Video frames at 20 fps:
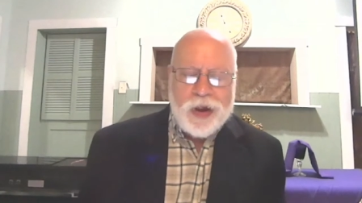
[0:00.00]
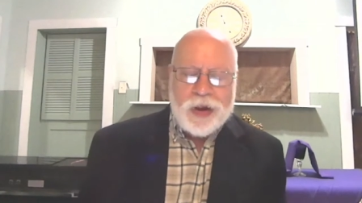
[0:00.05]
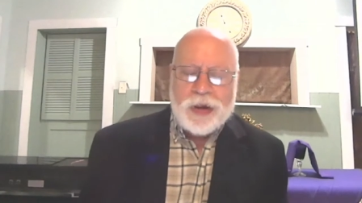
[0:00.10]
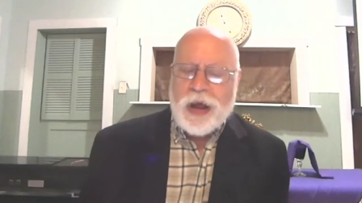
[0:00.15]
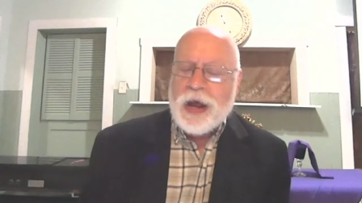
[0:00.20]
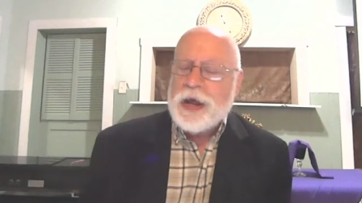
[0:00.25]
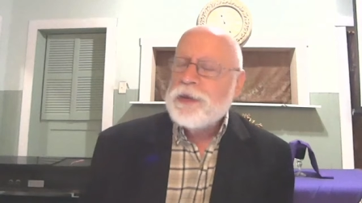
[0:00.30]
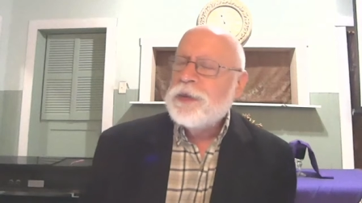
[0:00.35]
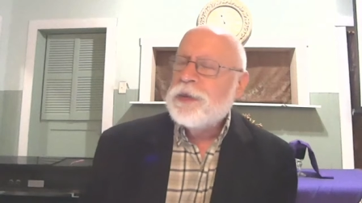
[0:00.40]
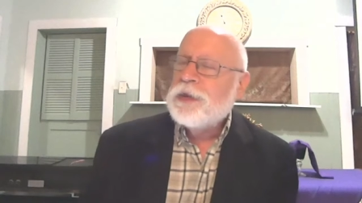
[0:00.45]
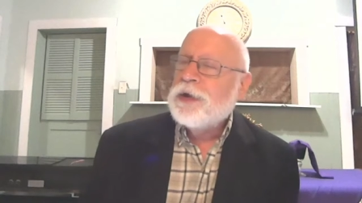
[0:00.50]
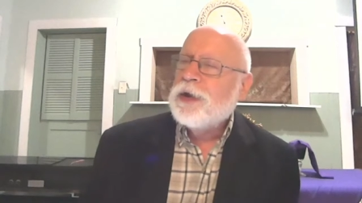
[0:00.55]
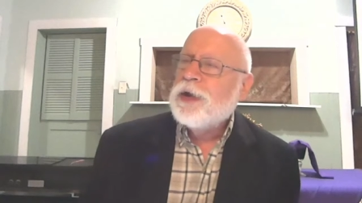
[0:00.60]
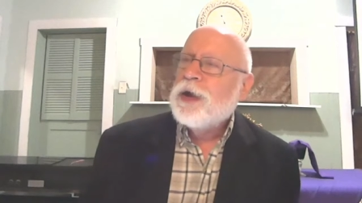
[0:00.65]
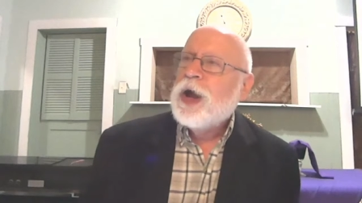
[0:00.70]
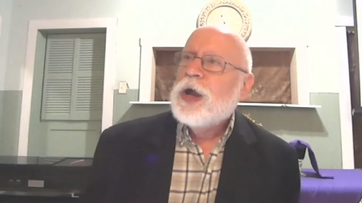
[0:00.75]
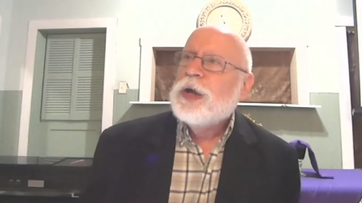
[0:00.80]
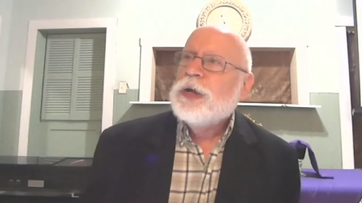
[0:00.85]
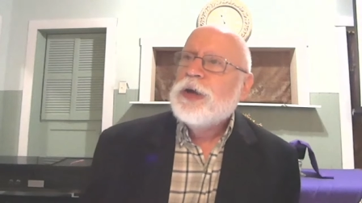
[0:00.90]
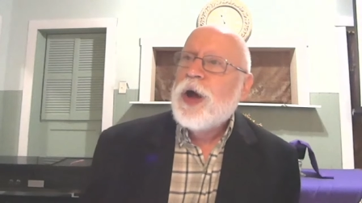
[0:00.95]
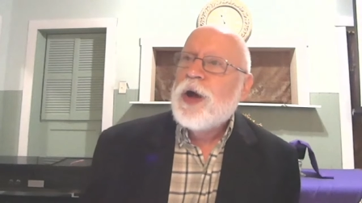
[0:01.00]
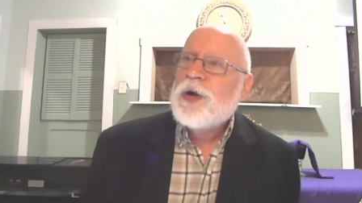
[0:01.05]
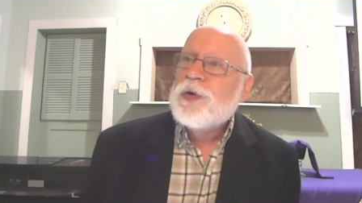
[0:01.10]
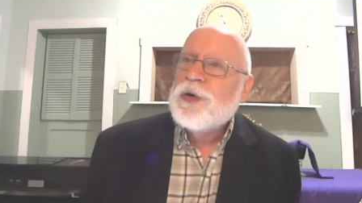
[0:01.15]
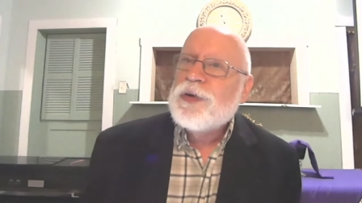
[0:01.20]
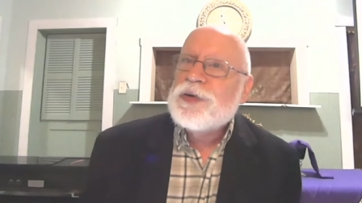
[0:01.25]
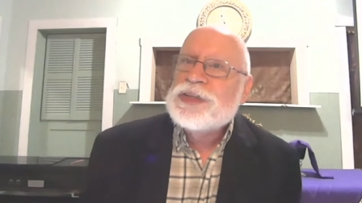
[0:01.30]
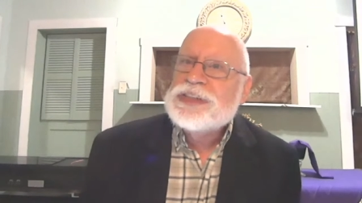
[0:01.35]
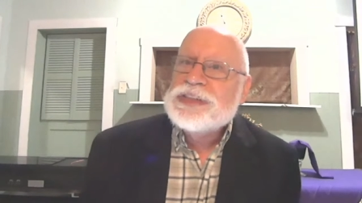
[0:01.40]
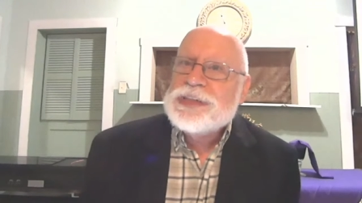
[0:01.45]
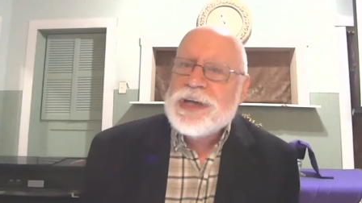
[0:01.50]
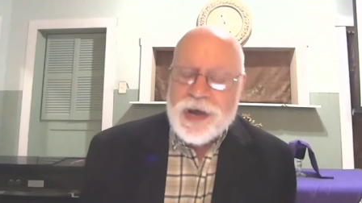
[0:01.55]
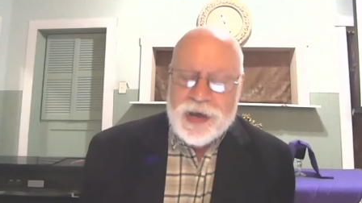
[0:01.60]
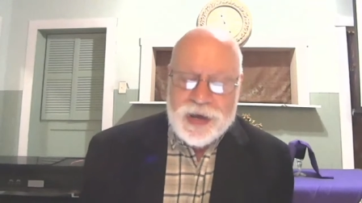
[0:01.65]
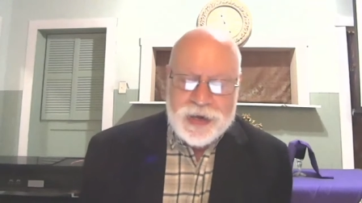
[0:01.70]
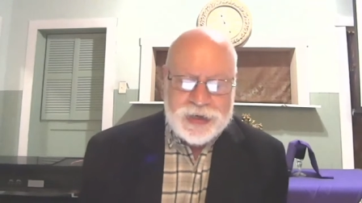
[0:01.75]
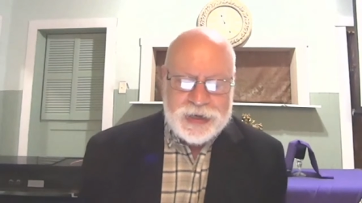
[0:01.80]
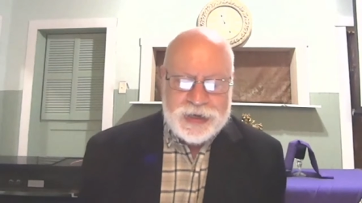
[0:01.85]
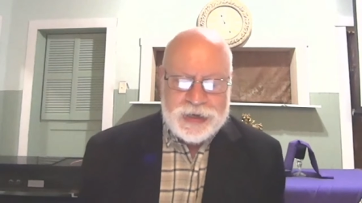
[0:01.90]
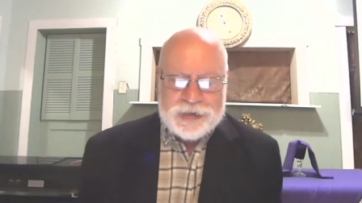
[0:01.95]
like the younger
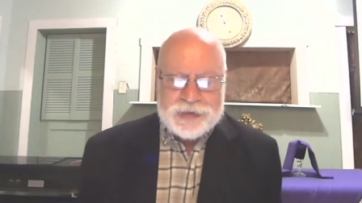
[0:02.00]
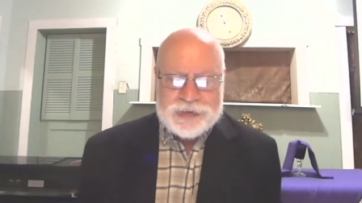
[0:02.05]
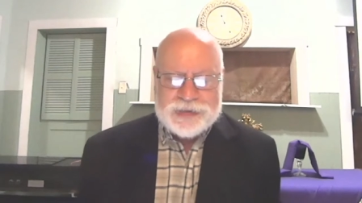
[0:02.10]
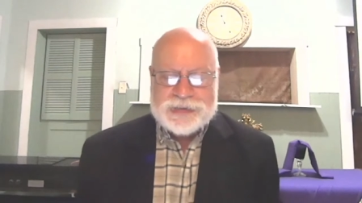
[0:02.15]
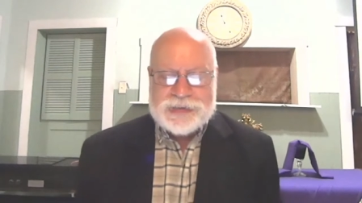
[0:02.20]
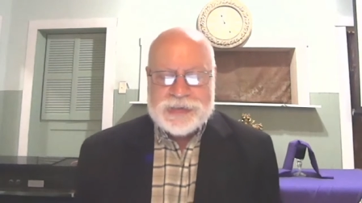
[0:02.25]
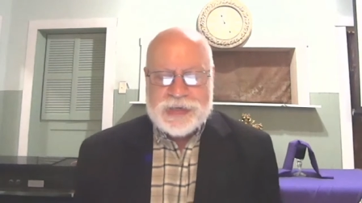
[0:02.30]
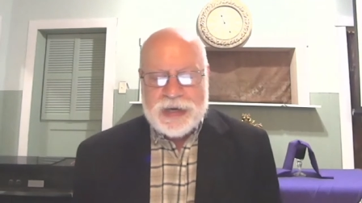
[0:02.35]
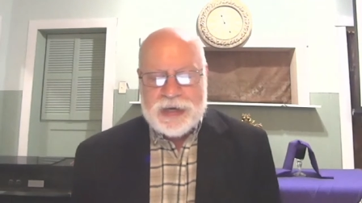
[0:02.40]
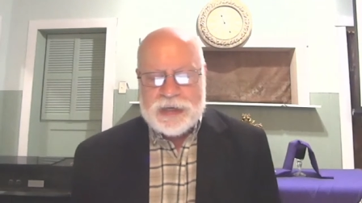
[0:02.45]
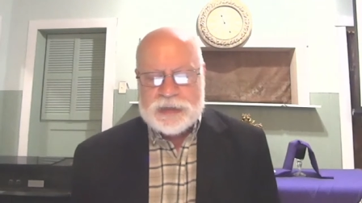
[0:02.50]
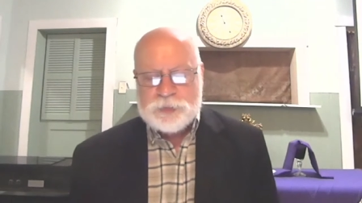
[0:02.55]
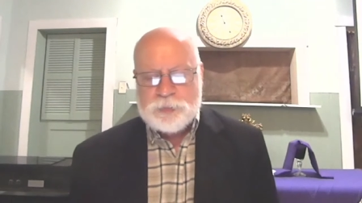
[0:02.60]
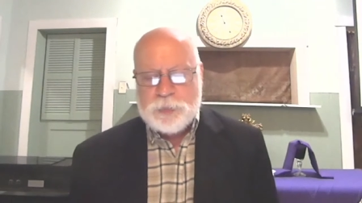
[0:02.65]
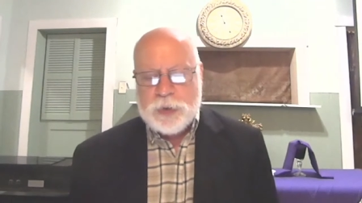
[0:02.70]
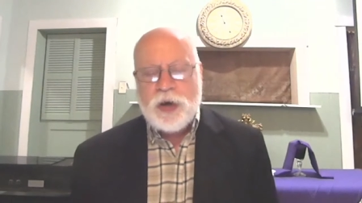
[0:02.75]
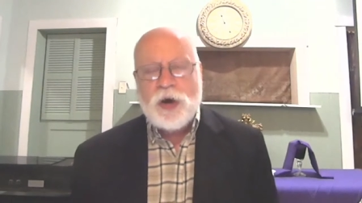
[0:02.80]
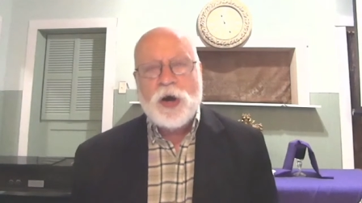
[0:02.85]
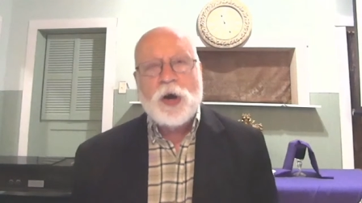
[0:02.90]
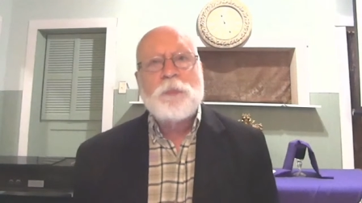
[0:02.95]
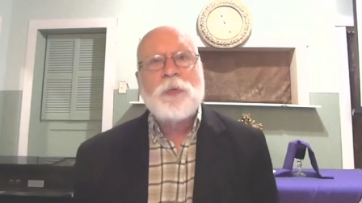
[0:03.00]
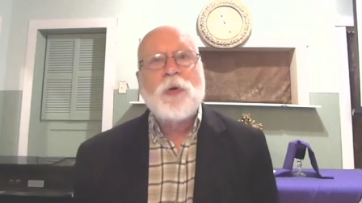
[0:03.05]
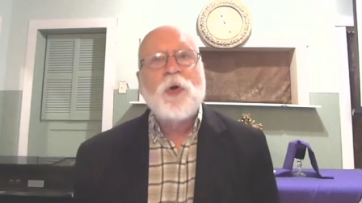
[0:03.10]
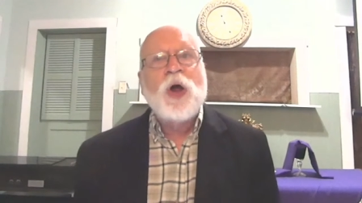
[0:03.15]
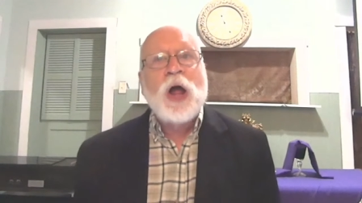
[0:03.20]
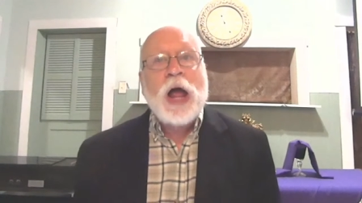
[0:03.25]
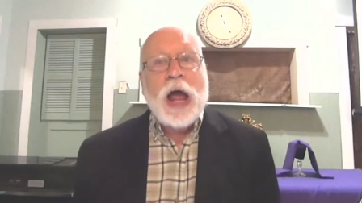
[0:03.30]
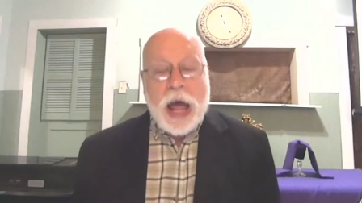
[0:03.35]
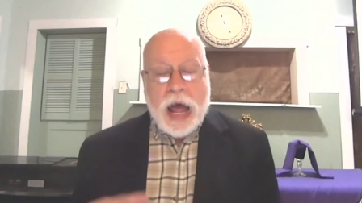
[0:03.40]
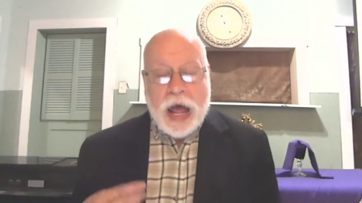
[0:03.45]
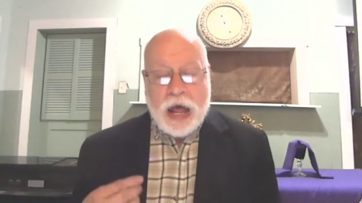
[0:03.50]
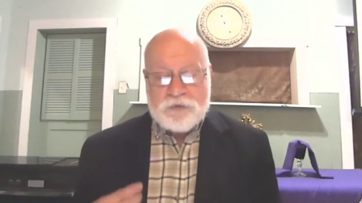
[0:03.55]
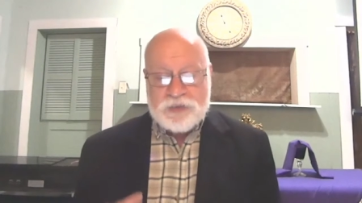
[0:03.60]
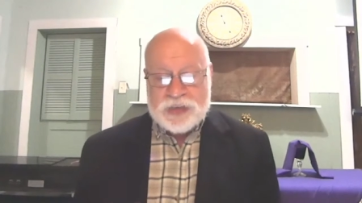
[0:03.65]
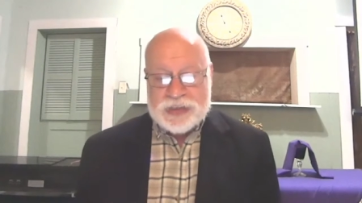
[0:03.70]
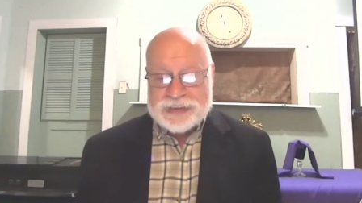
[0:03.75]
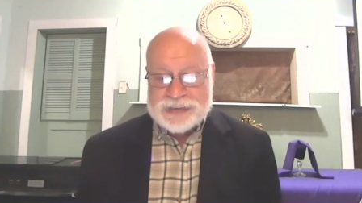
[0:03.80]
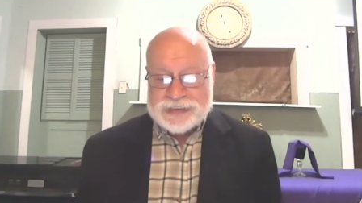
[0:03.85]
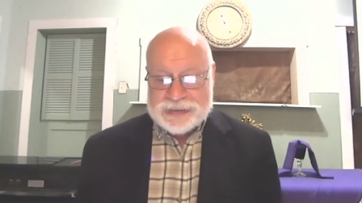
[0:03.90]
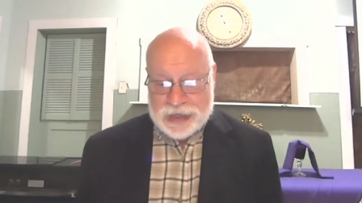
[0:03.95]
son in today's parable, have
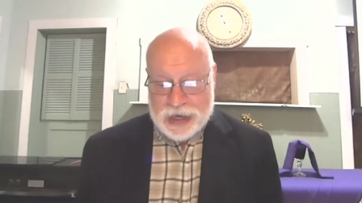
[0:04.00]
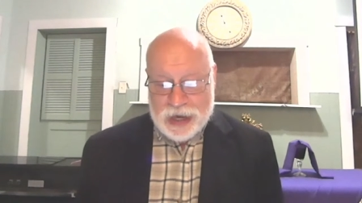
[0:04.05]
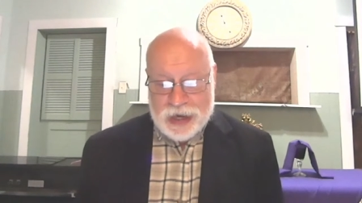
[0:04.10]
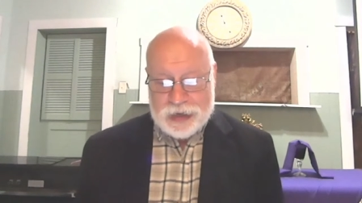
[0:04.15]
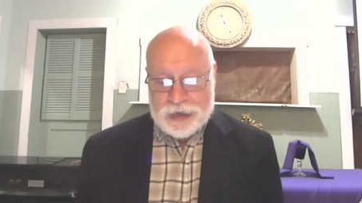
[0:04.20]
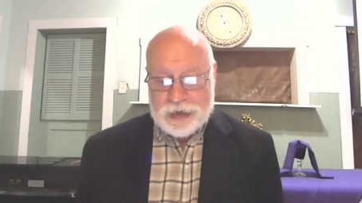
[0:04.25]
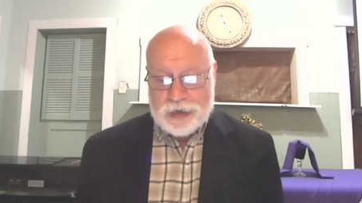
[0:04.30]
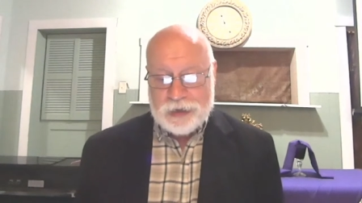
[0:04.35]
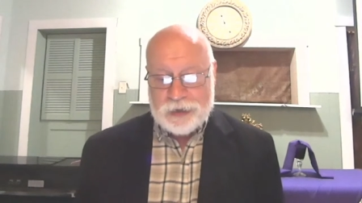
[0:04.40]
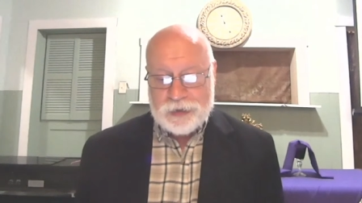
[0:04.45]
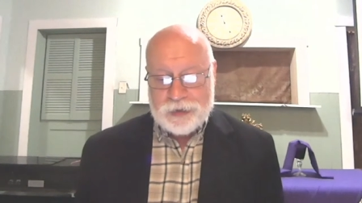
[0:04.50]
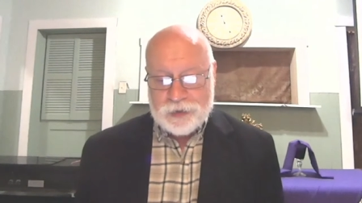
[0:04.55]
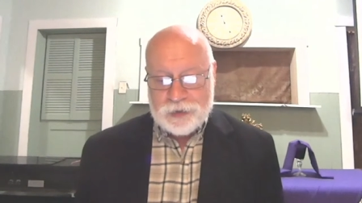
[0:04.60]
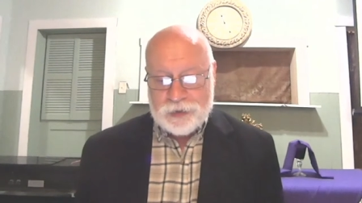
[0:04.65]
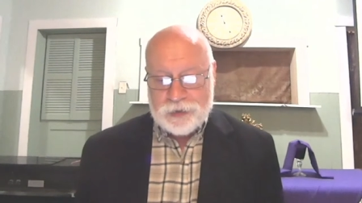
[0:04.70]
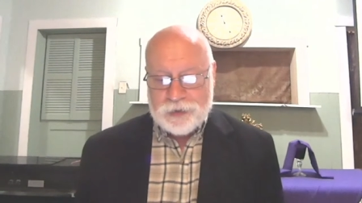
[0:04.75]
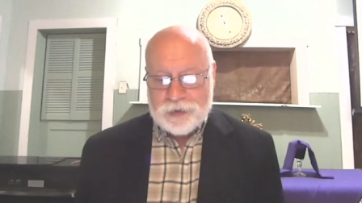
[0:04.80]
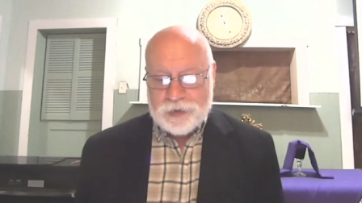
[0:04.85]
decided